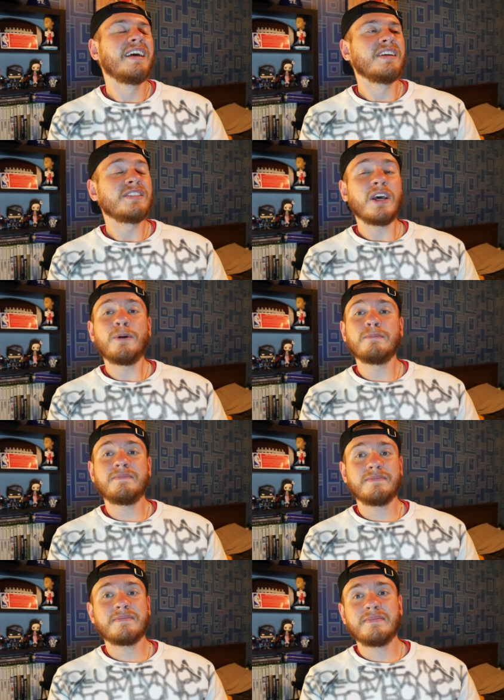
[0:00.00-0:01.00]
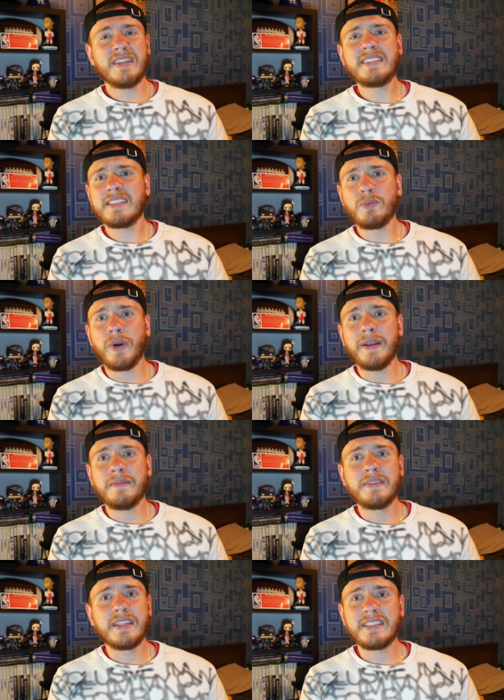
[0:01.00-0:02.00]
So this is a win.
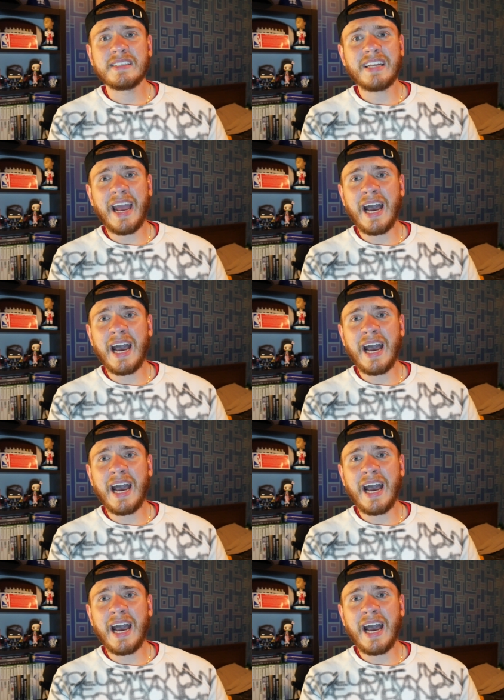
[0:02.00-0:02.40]
This is an